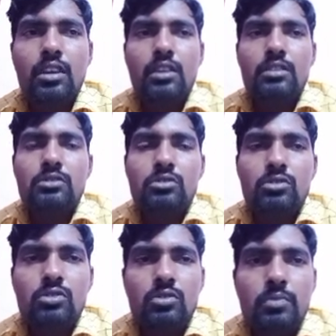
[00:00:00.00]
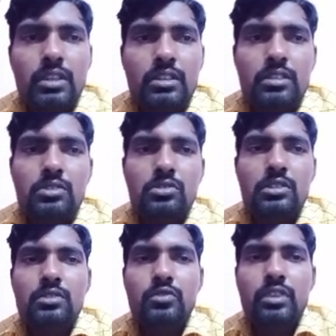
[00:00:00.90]
So, my dear
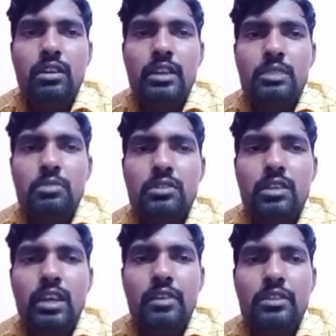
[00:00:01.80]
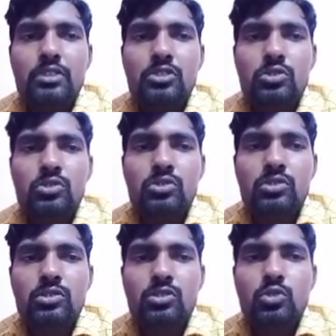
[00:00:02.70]
students, we are especially having the
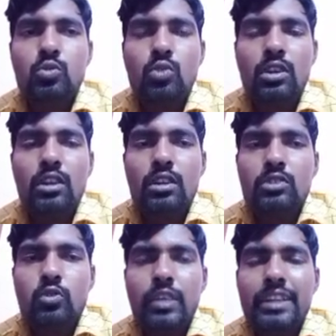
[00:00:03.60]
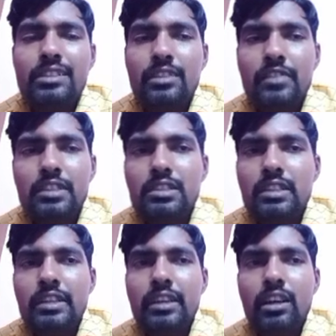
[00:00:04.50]
Zone 2, so very safest
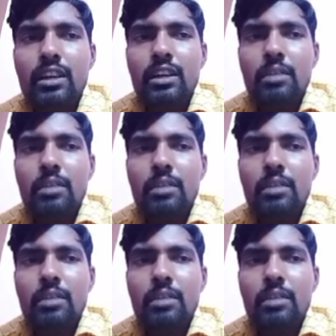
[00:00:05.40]
area.